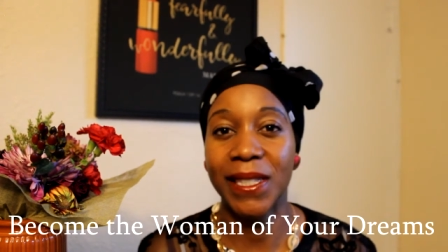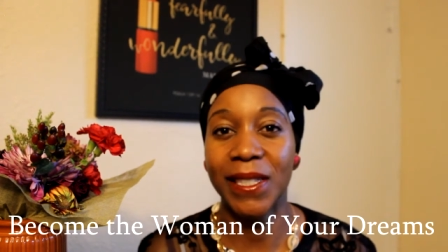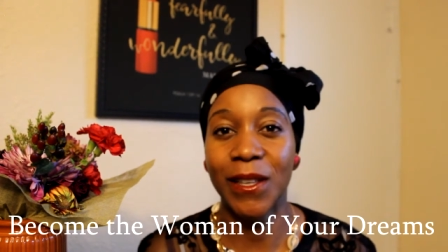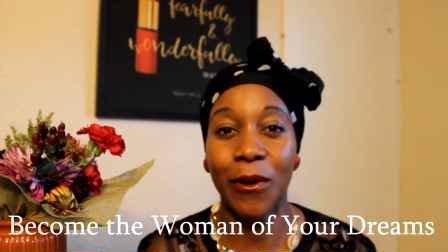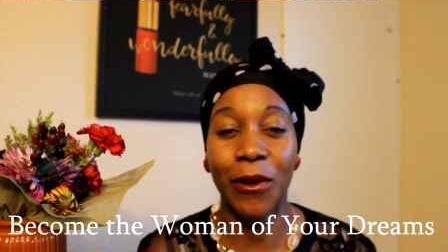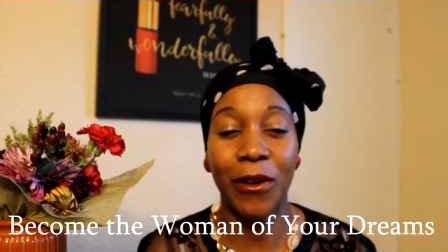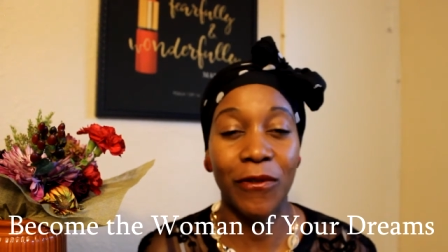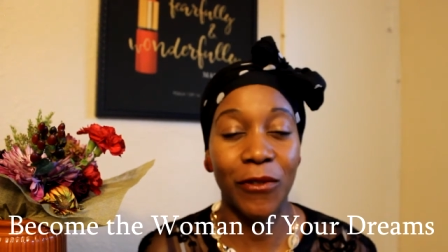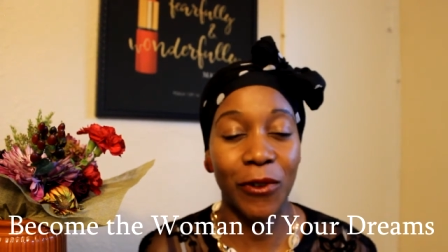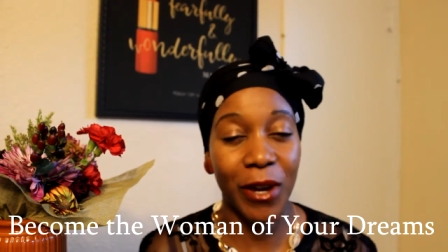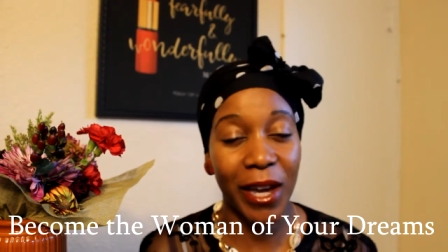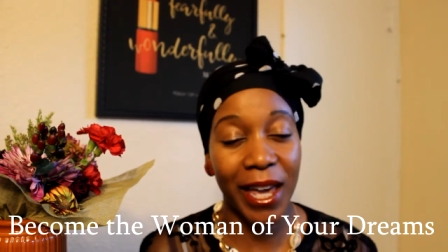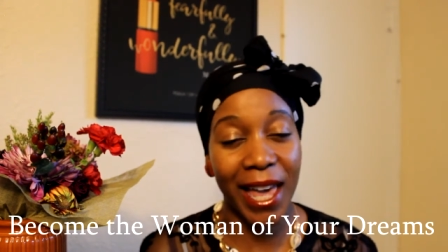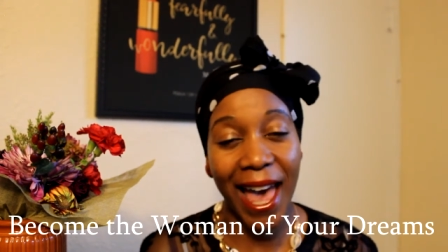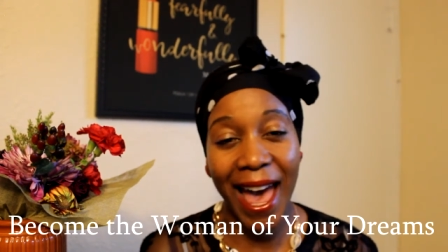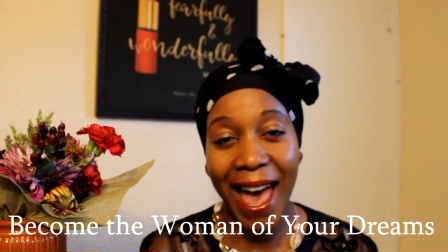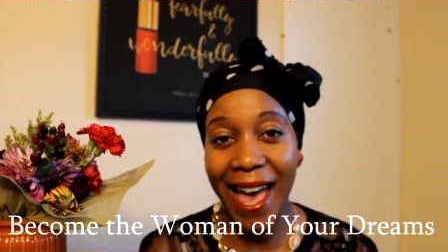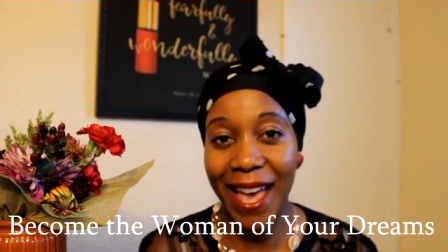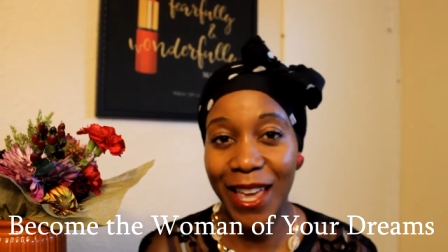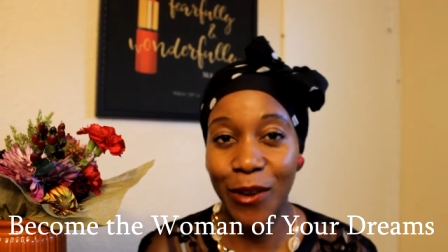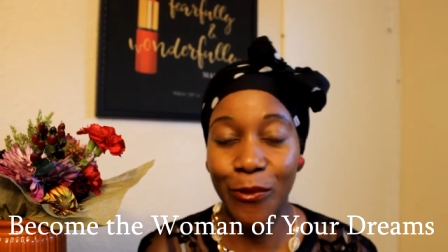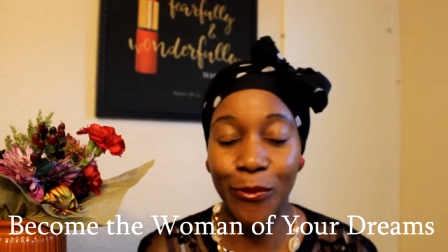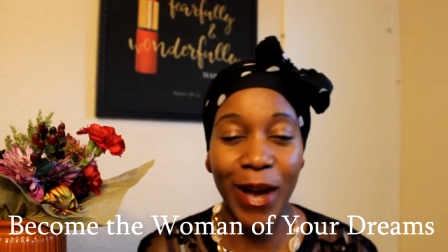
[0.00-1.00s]
So if you're a
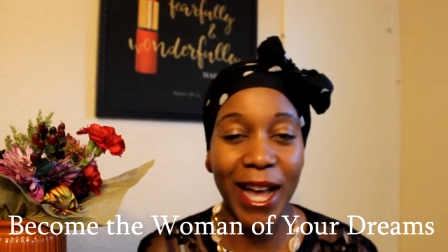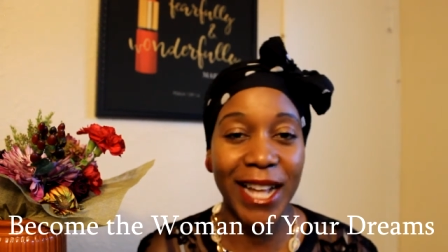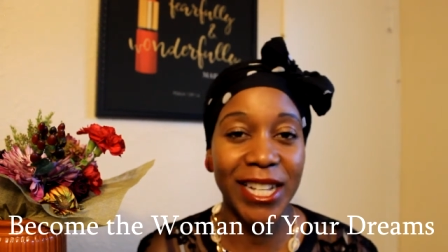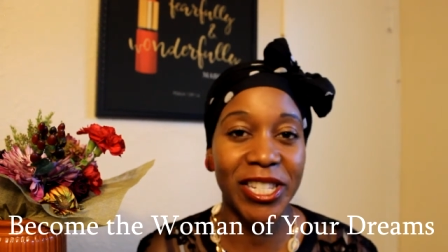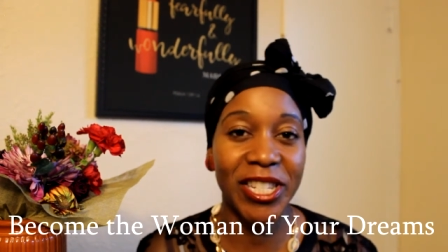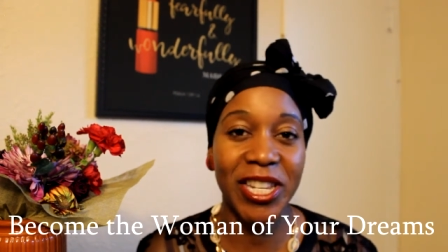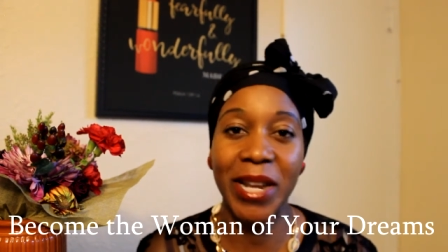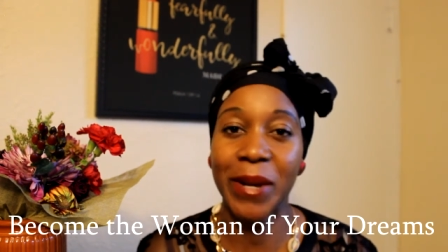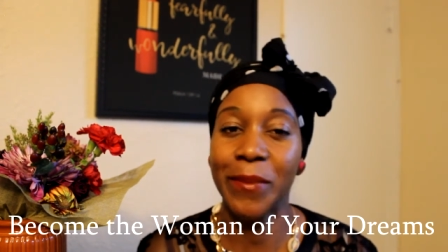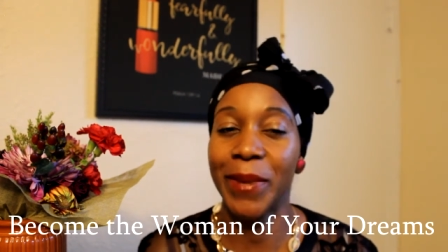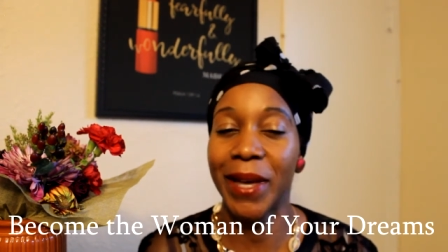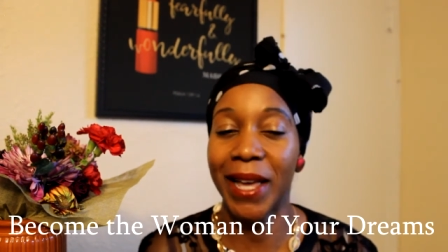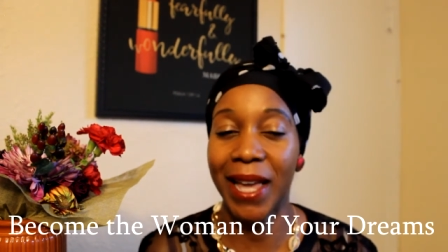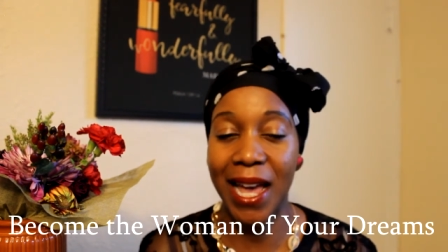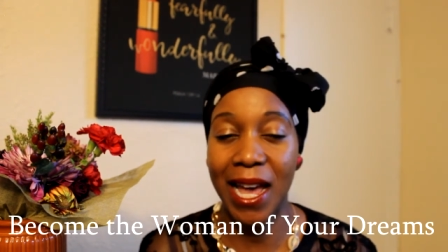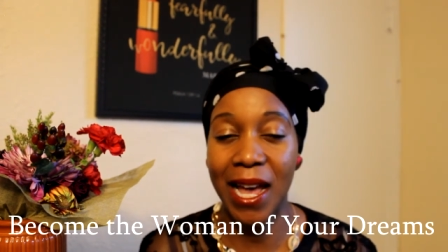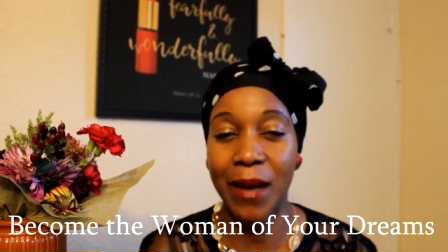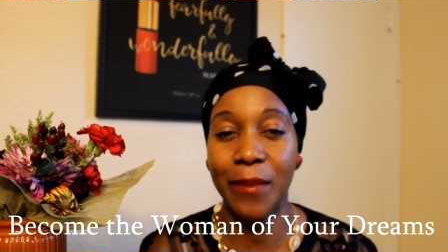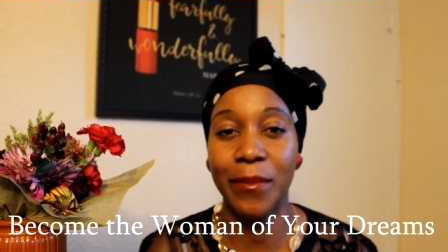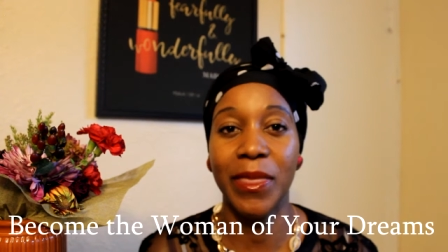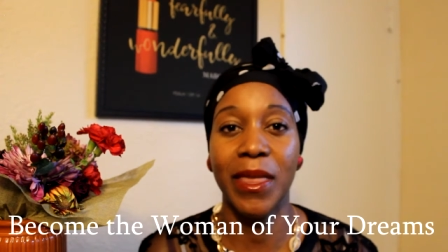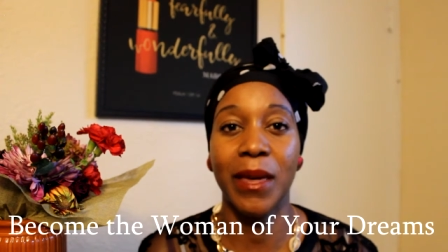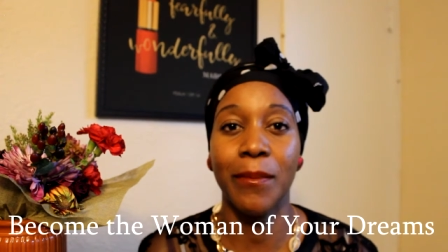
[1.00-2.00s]
guy, you're watching,
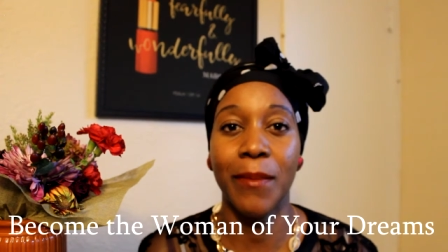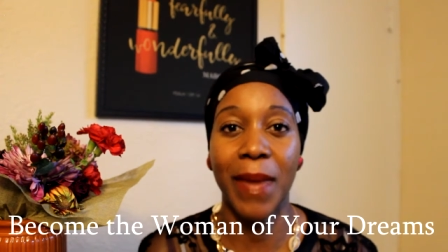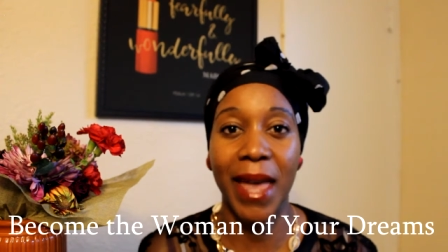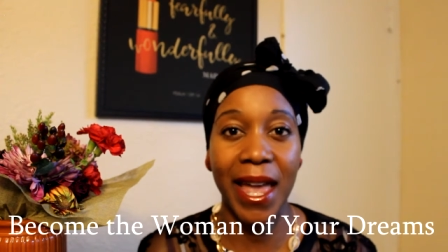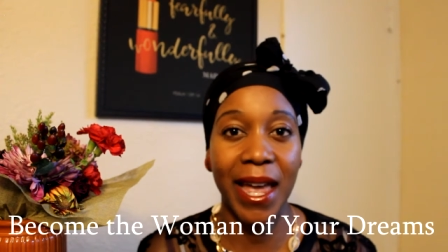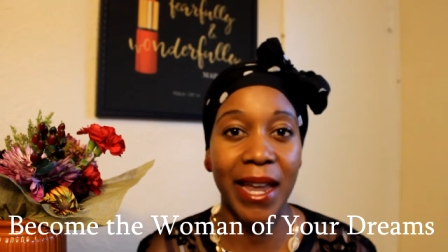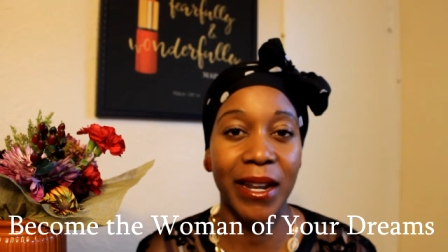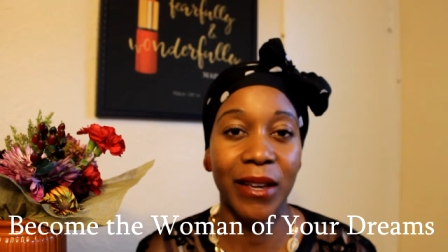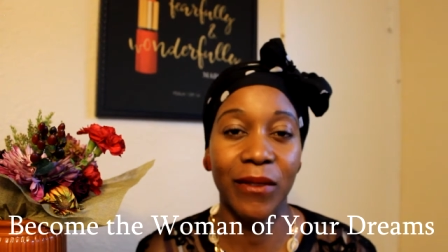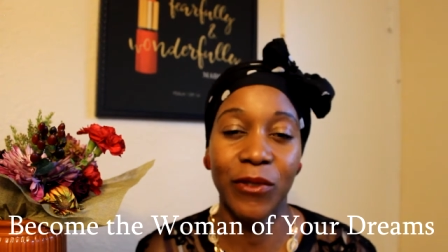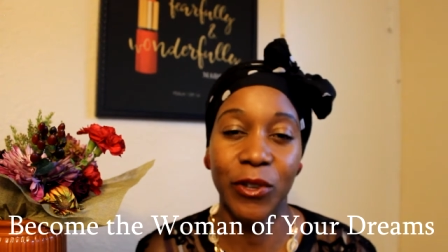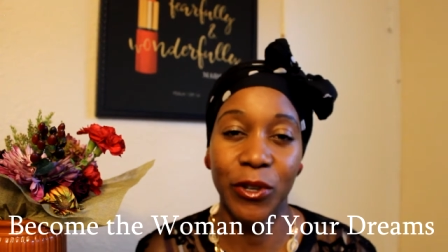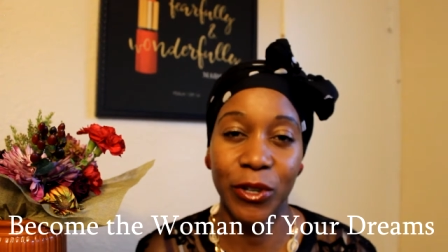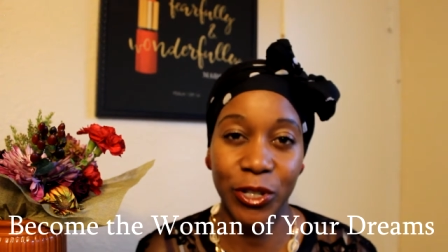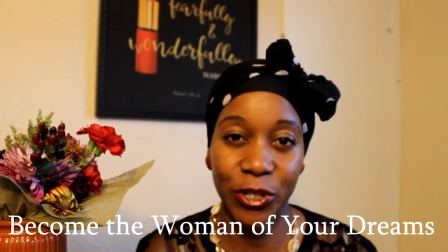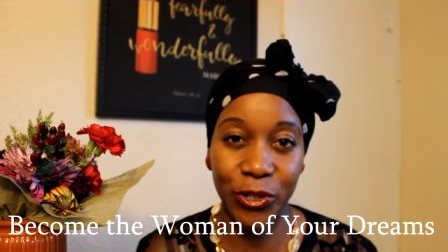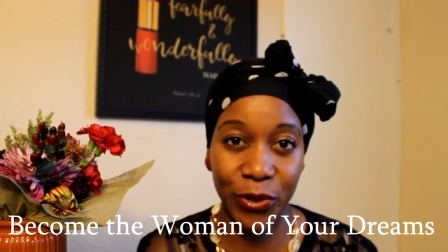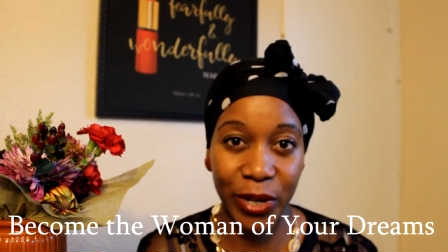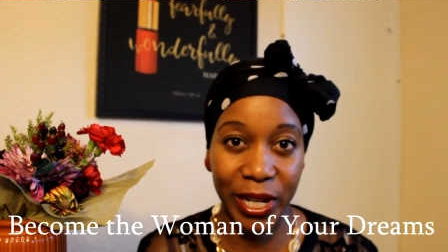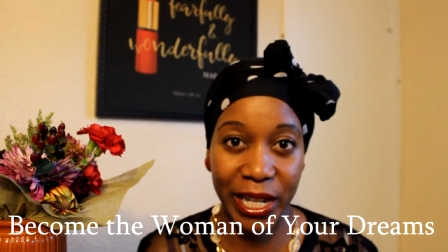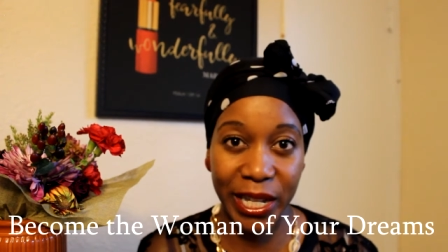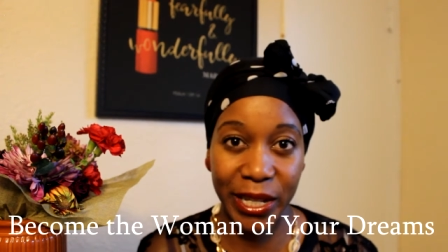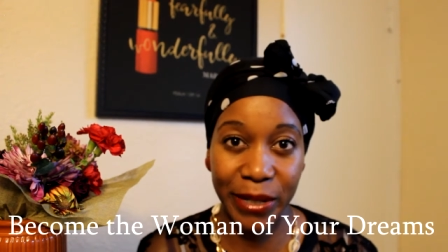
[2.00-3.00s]
become the man of your
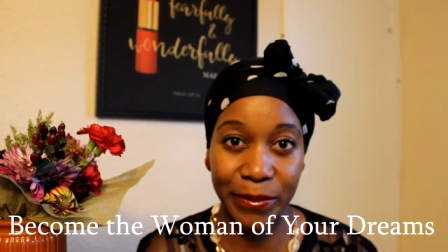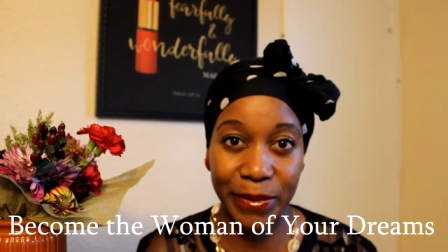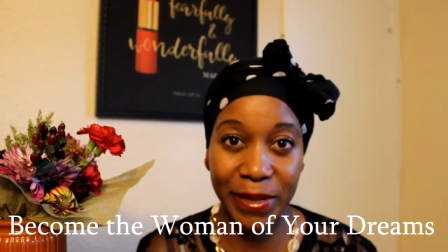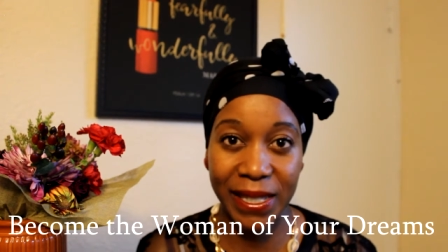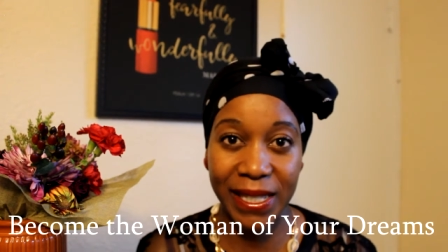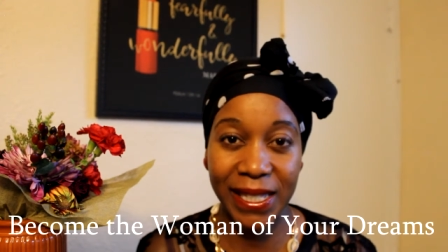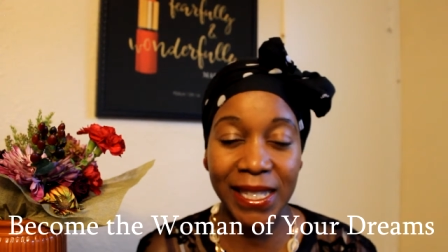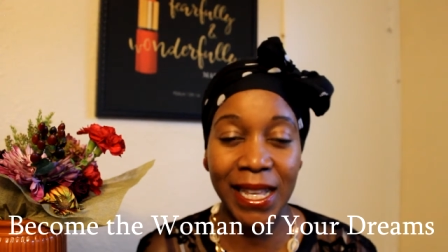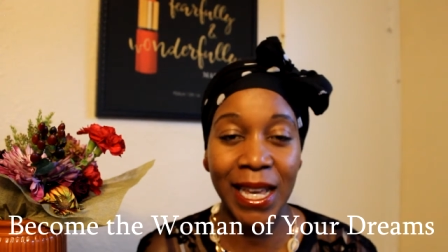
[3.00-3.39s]
dreams.